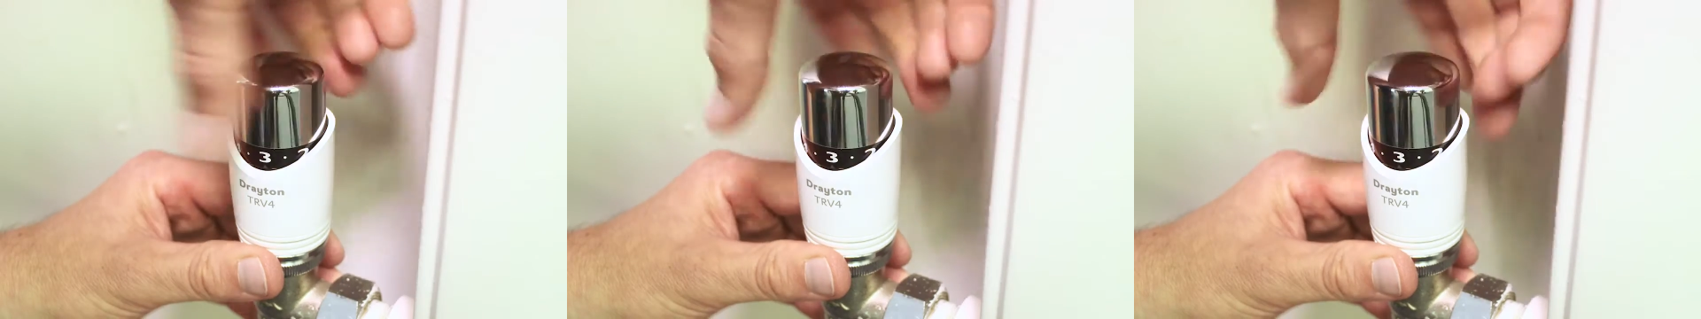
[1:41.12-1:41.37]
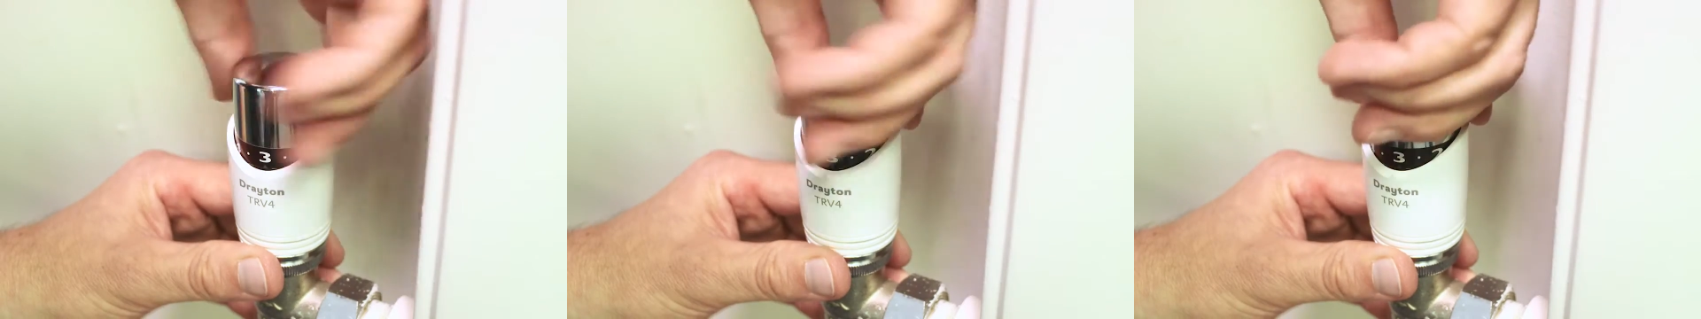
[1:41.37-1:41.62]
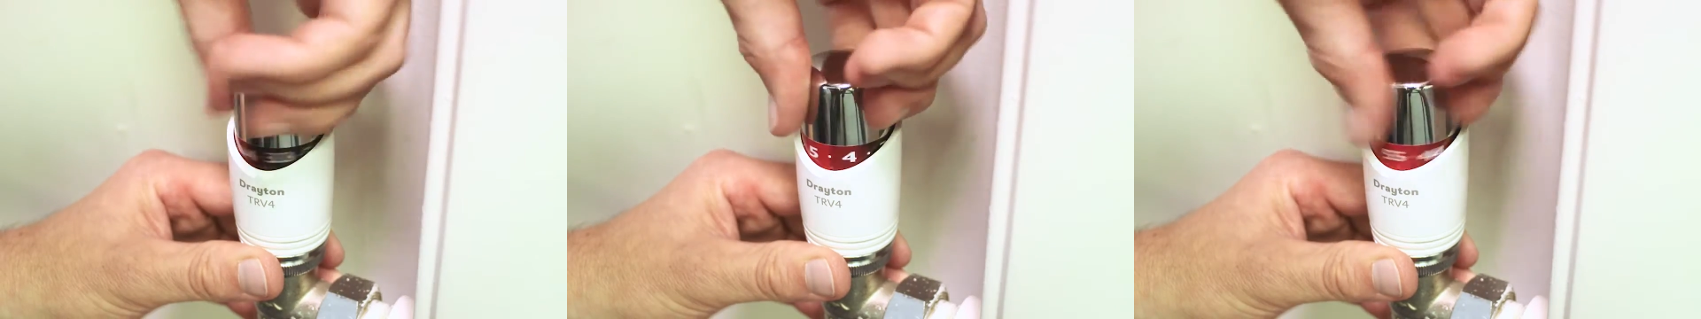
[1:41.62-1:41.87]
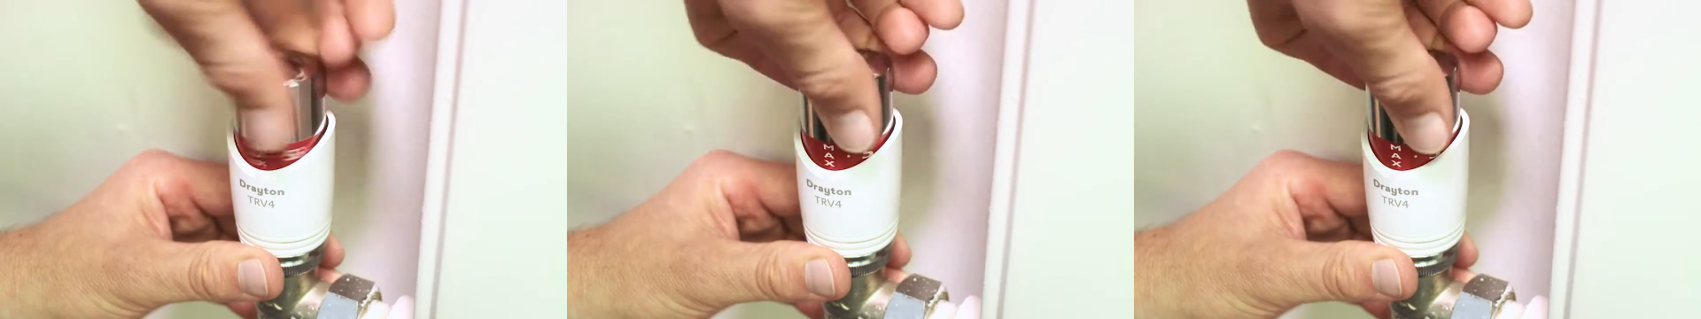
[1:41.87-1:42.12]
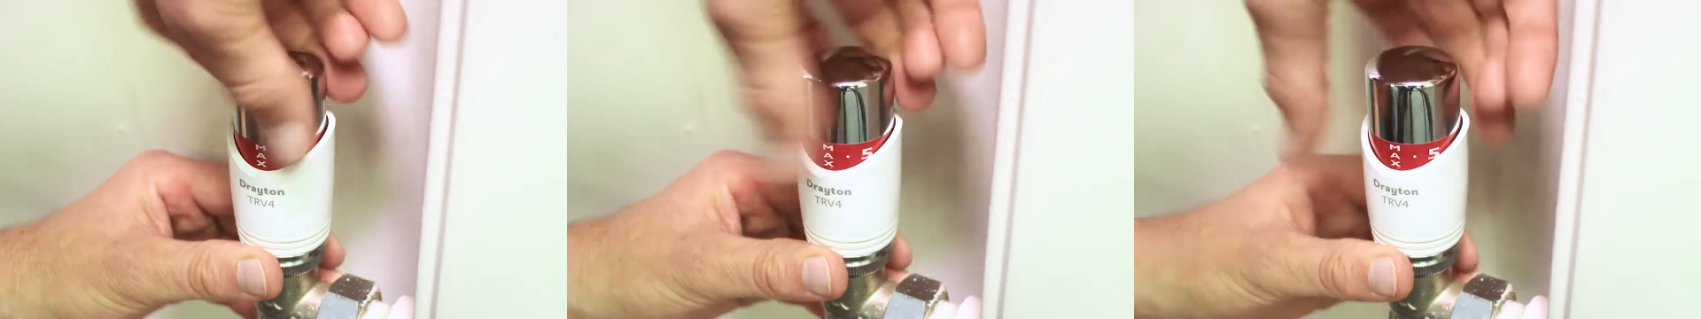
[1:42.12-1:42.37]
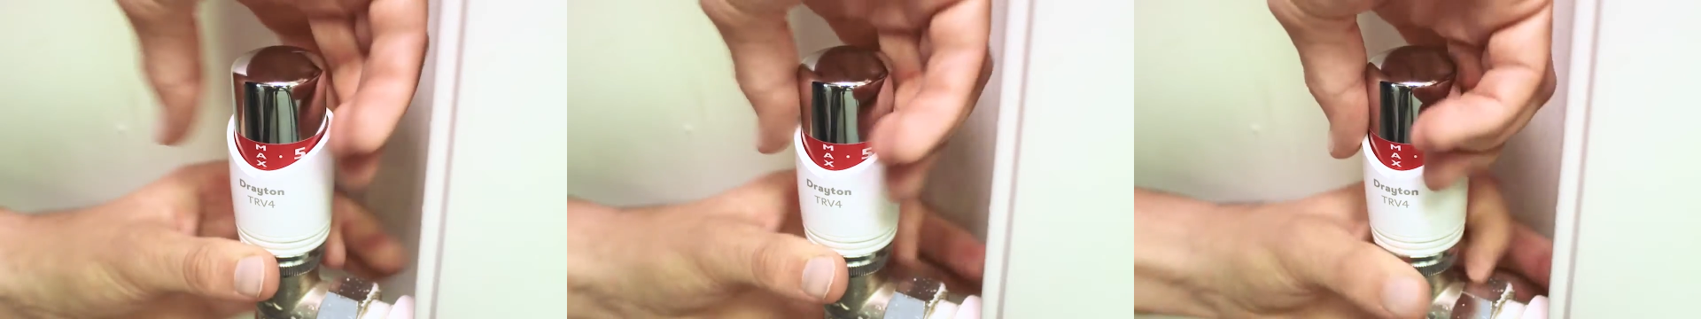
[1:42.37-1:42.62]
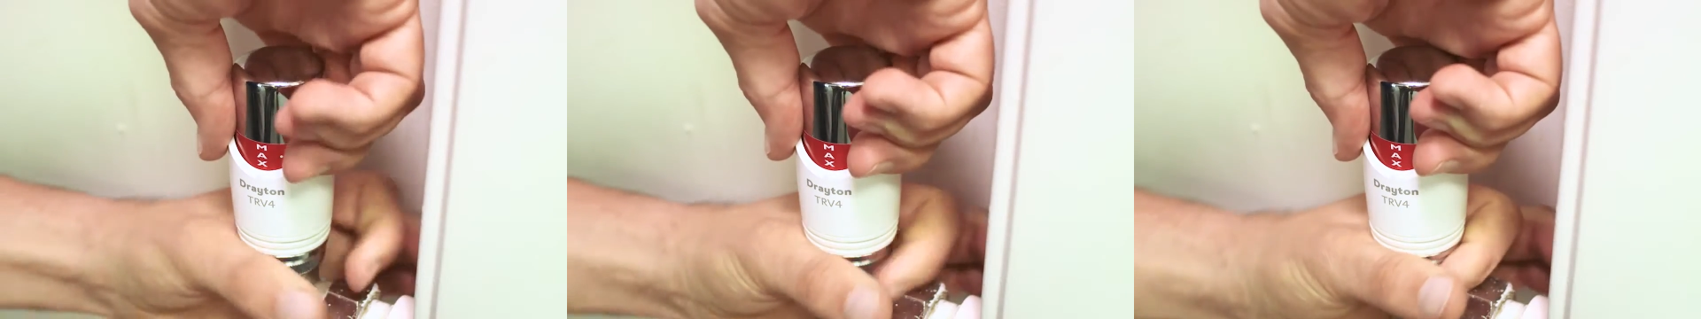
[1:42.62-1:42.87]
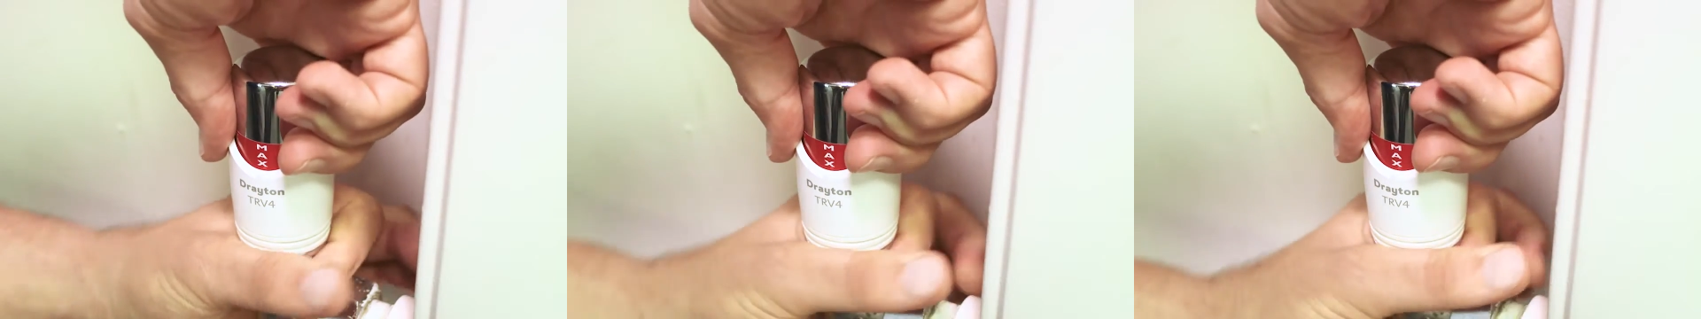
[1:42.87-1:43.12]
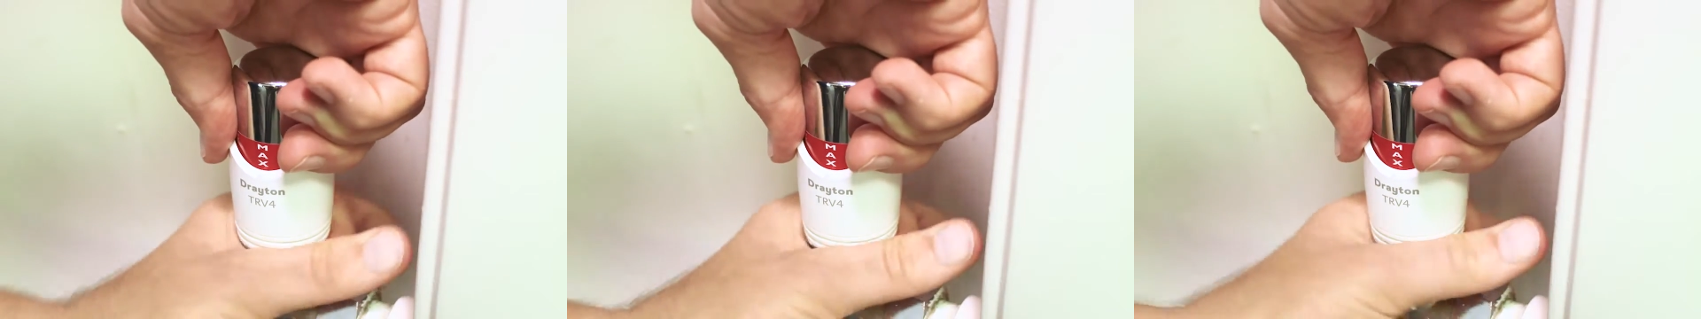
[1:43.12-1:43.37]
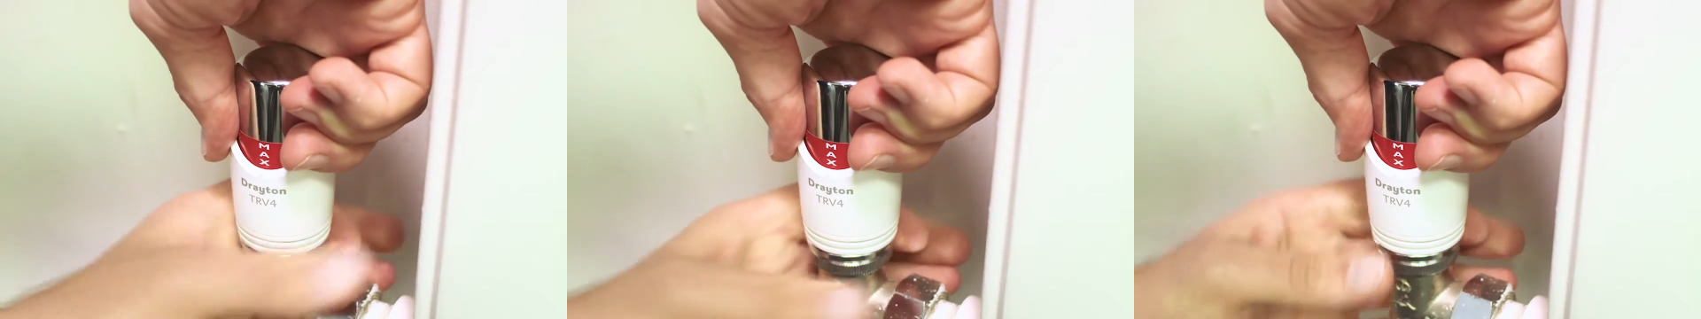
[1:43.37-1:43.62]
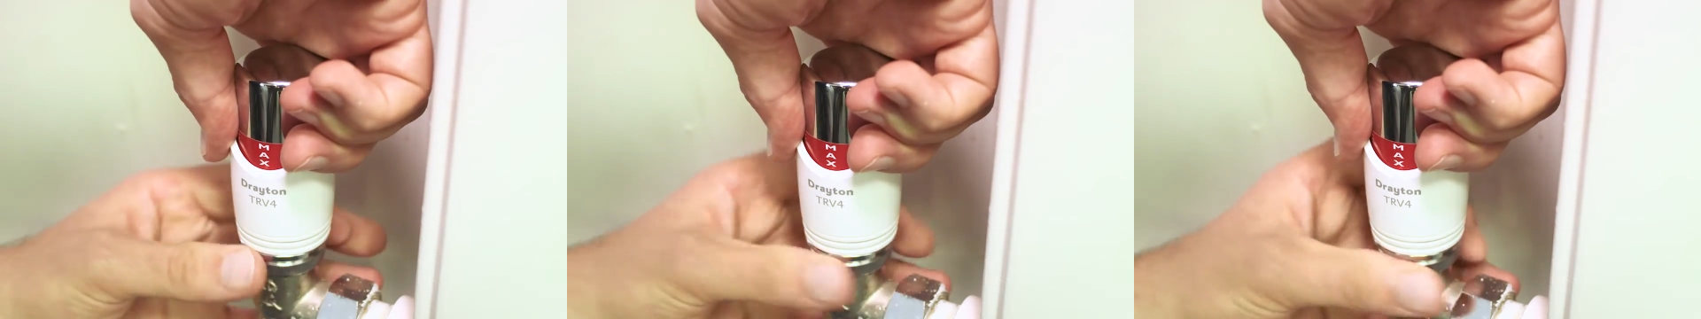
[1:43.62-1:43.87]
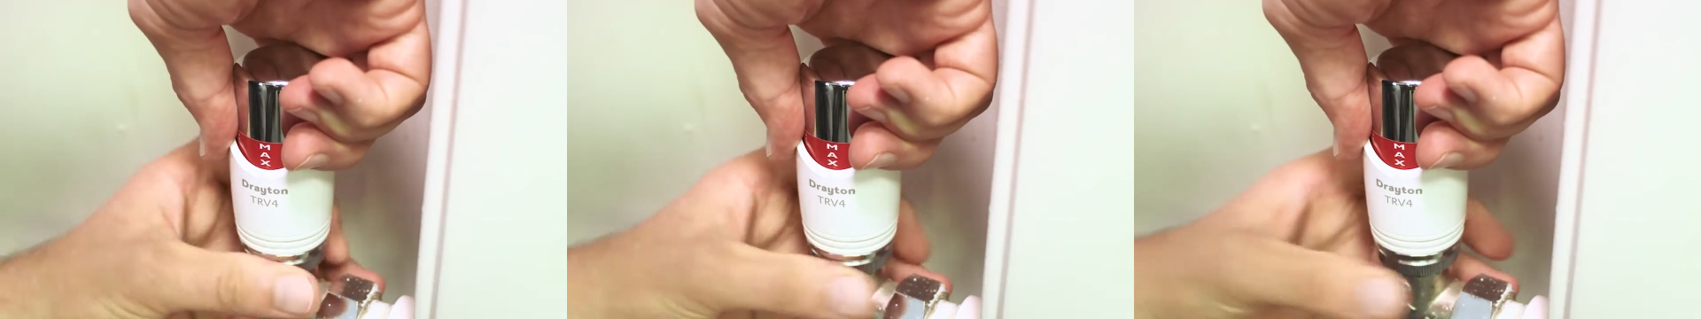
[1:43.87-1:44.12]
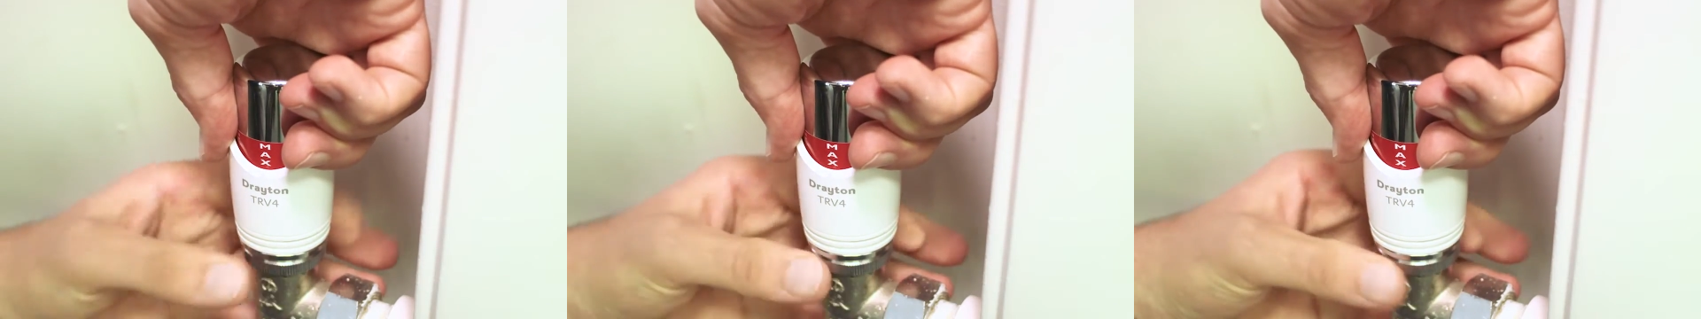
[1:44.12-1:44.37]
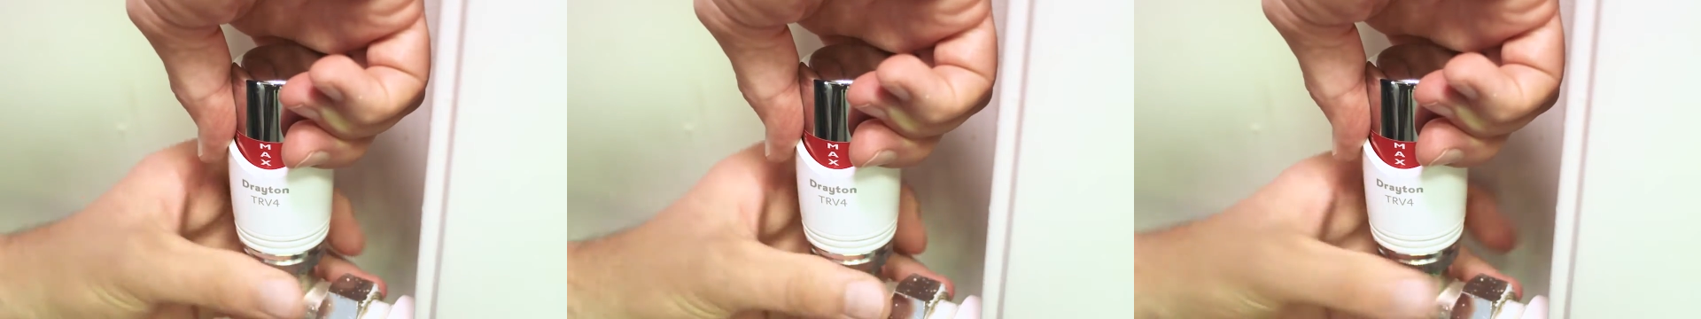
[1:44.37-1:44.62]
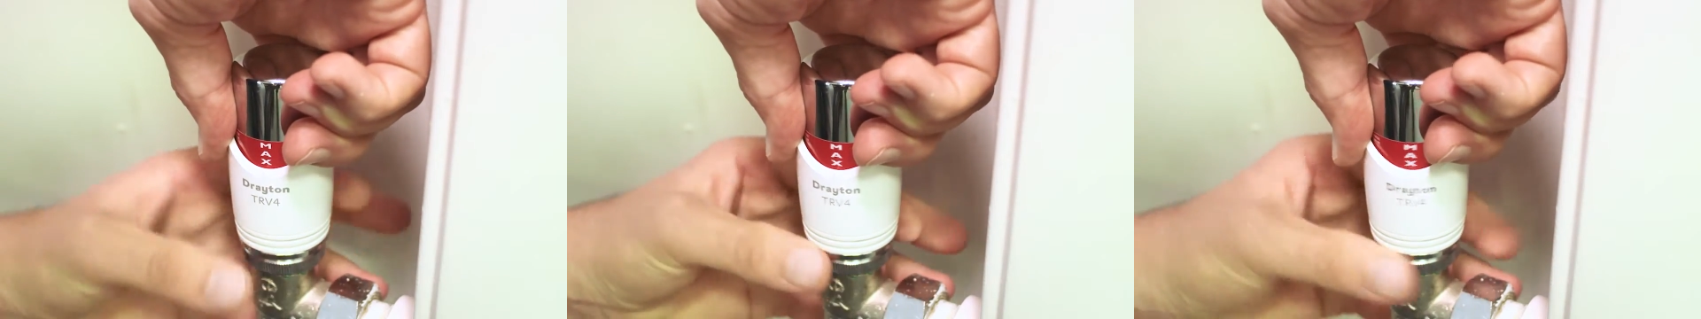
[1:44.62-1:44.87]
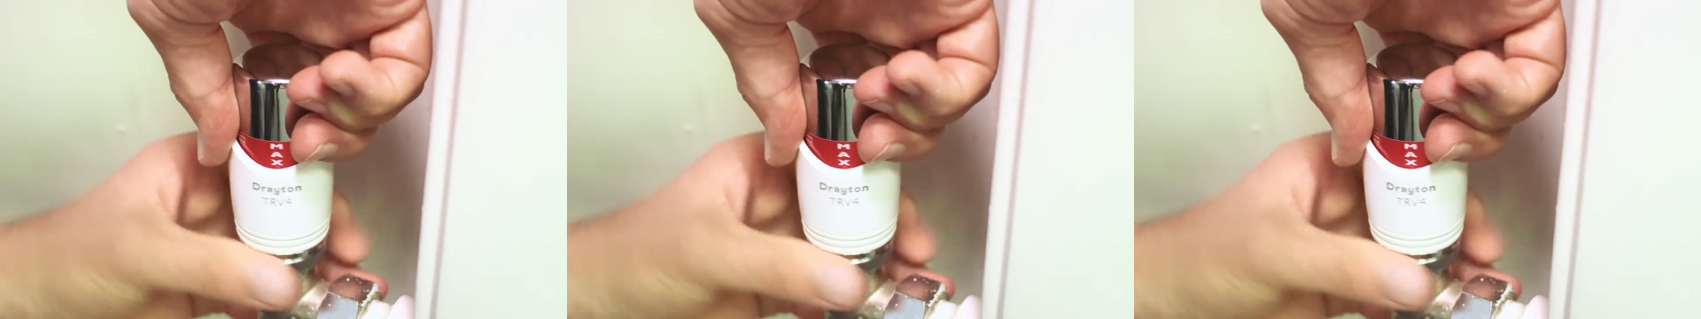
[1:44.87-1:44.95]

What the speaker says: (no speaker visible)